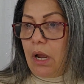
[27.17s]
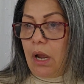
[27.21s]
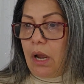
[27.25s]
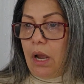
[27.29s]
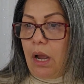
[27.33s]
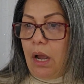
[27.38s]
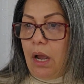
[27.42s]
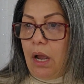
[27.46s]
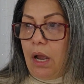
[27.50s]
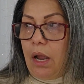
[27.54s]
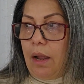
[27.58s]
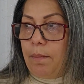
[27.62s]

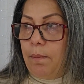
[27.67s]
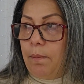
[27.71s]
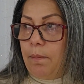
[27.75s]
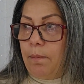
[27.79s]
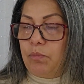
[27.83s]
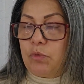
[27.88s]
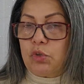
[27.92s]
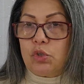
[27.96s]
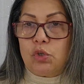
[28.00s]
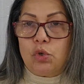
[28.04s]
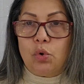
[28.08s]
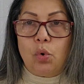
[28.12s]

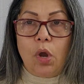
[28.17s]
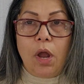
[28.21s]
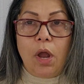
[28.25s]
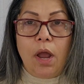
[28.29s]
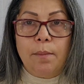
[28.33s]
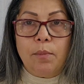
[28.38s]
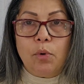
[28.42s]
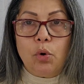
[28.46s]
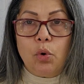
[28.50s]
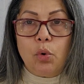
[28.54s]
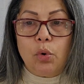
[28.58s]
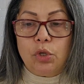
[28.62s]
So
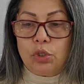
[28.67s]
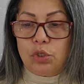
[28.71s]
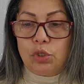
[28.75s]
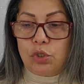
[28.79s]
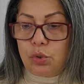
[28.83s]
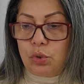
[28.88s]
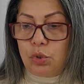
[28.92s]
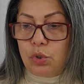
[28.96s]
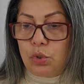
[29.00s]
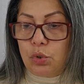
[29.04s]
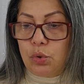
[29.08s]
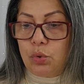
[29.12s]
I'm going
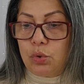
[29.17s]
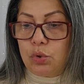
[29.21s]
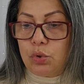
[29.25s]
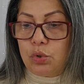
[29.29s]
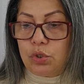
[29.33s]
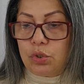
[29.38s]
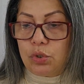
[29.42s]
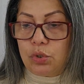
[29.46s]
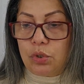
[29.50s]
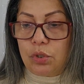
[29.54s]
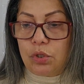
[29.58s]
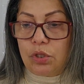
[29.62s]
to
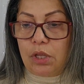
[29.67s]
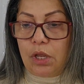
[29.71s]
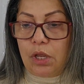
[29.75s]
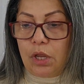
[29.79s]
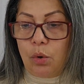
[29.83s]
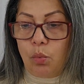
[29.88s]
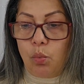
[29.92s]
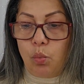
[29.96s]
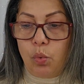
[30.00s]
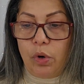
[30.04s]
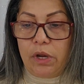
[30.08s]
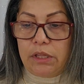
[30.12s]
use
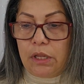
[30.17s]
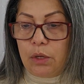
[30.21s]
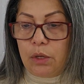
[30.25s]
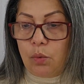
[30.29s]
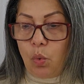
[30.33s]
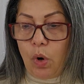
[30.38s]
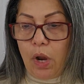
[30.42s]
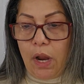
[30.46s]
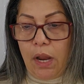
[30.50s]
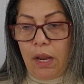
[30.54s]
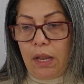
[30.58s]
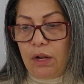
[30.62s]
the Wet n
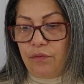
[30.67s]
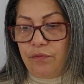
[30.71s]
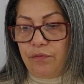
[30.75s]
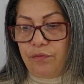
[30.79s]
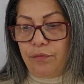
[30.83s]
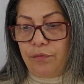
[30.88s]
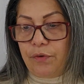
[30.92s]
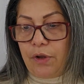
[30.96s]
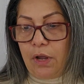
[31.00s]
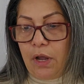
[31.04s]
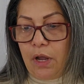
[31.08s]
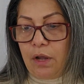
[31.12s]
Wild
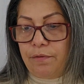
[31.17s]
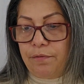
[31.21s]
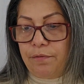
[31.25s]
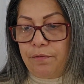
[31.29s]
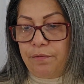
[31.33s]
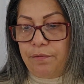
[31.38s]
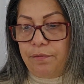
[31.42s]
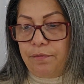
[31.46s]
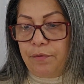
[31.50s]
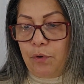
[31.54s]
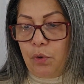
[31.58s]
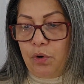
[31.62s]

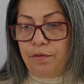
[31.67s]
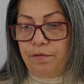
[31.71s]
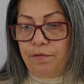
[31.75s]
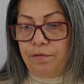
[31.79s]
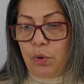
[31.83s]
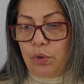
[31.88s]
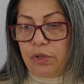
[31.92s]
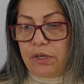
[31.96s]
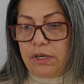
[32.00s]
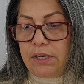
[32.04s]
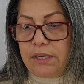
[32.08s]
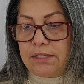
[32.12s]
Photo
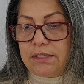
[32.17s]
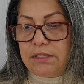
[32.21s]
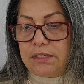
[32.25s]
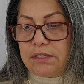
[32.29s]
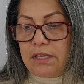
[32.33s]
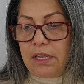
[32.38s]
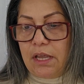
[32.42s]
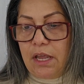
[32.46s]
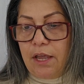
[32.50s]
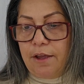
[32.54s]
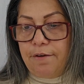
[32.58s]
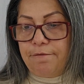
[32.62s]

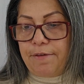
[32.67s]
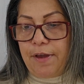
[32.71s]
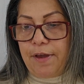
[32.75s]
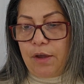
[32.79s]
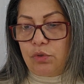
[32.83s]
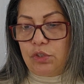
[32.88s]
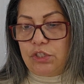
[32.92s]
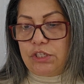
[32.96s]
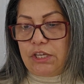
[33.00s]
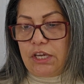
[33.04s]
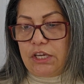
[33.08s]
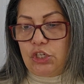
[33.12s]
Focus
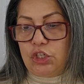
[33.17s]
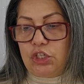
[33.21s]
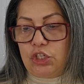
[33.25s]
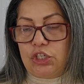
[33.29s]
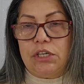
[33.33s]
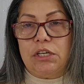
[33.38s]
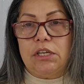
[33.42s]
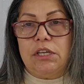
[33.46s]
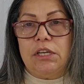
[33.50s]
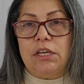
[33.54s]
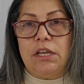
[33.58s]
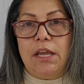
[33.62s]

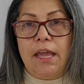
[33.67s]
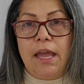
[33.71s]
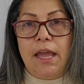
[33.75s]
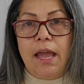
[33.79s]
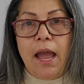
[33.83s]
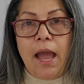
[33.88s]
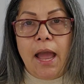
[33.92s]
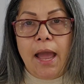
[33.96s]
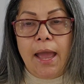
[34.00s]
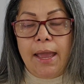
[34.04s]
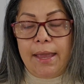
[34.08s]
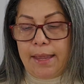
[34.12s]
foundation
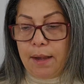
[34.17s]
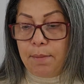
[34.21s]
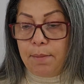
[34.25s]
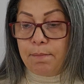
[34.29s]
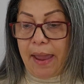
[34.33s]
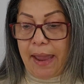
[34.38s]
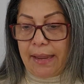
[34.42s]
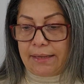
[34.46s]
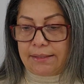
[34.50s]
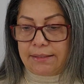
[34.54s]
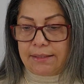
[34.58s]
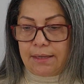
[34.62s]
in
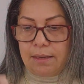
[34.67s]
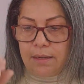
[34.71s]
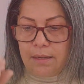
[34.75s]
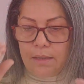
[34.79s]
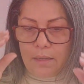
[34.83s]
matte.